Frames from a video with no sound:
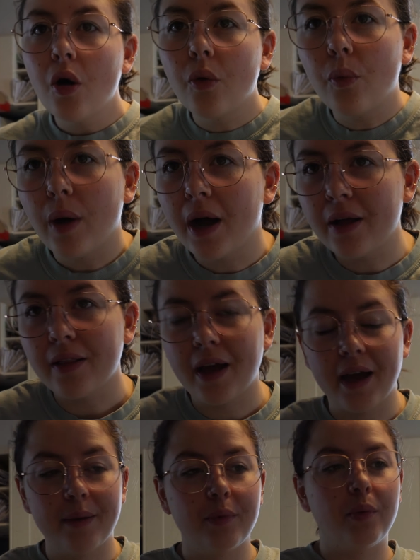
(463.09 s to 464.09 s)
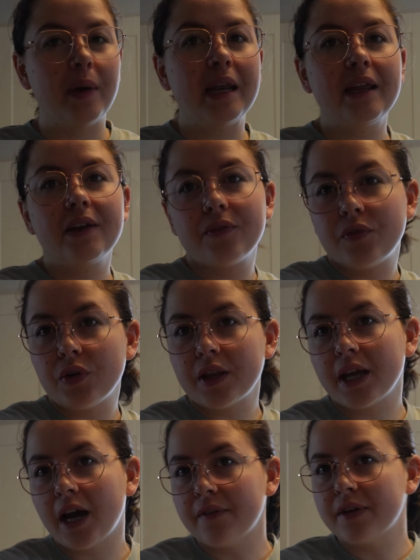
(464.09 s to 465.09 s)
while I'm waiting for
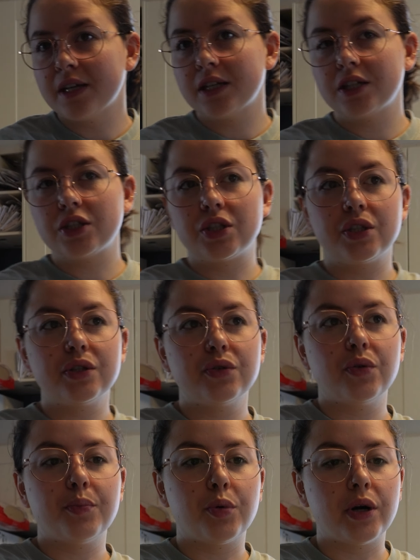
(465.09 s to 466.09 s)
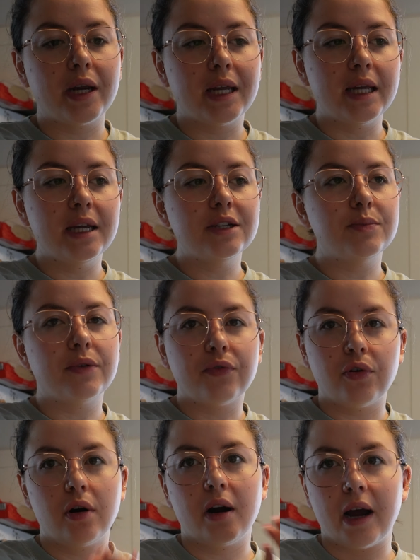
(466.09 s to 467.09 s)
the oven to preheat
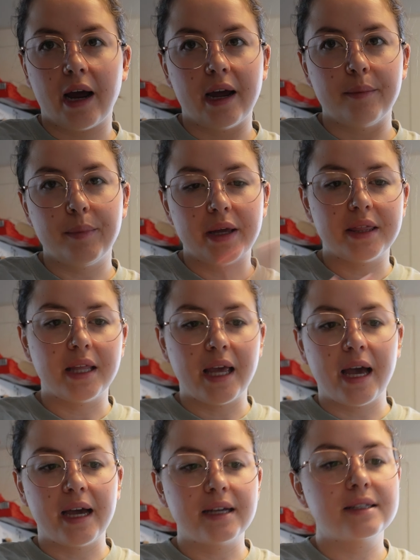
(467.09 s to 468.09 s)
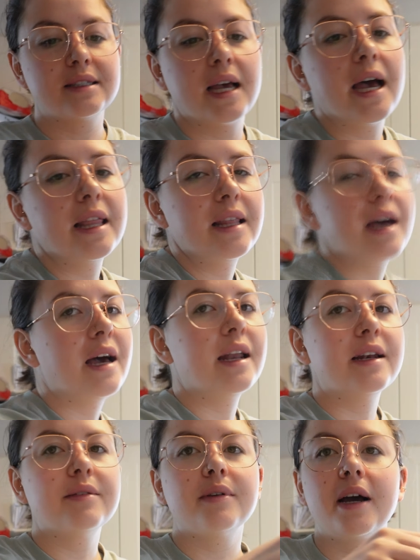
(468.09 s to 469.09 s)
before I make the eggs, and then
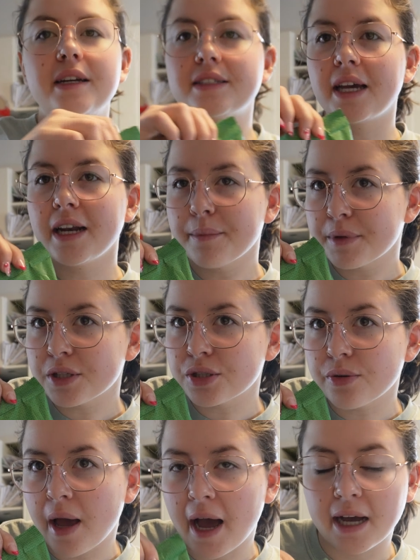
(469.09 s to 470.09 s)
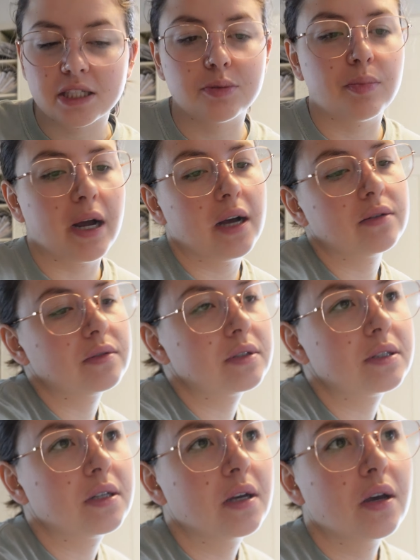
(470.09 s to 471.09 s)
I decided I'm gonna do hash browns
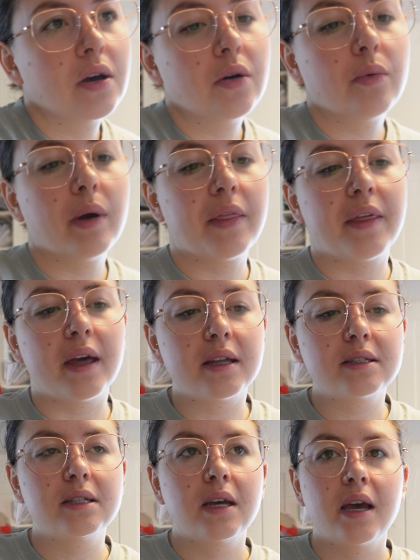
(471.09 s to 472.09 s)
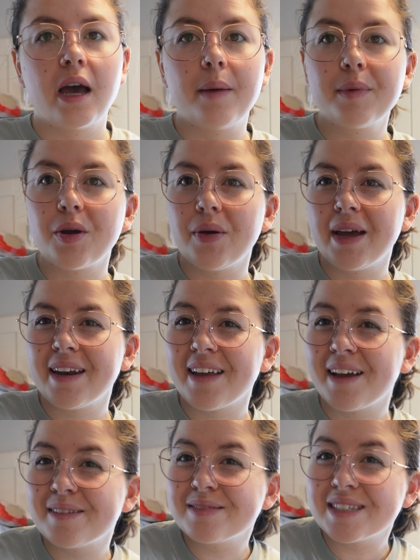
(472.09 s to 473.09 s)
with it. I'm gonna go ahead
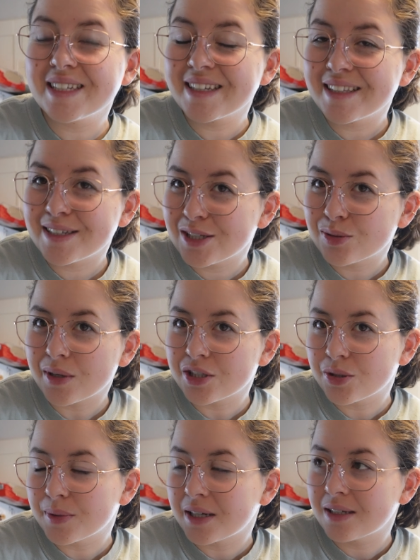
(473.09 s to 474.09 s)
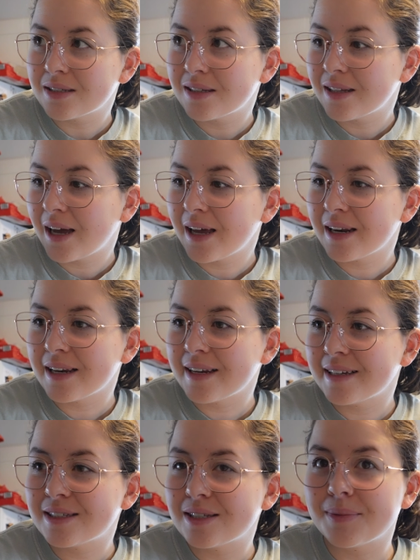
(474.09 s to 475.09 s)
and empty the dishwasher because that
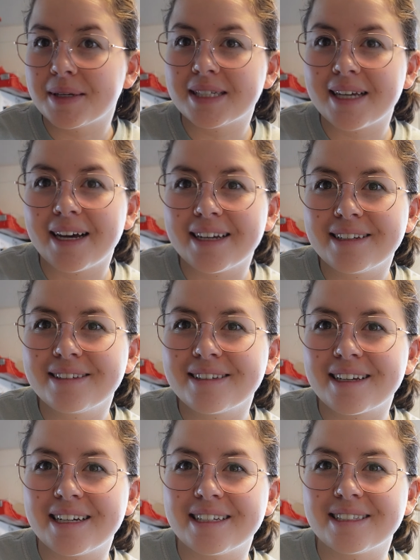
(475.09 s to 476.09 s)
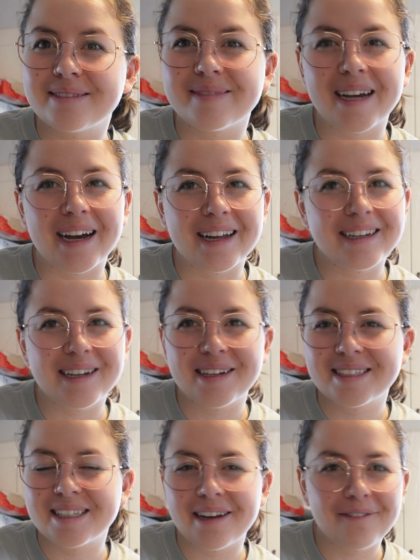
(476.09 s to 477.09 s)
needs to be done because we got a
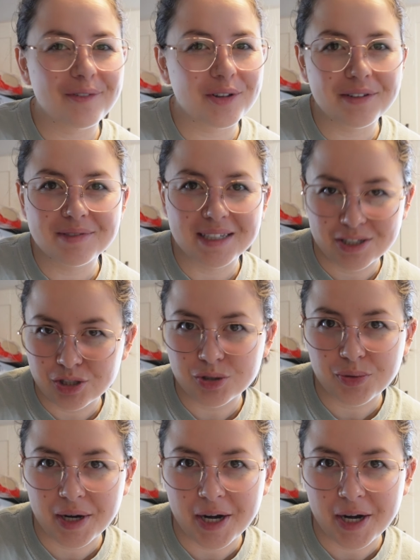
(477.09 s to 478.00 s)
sink full of dishes right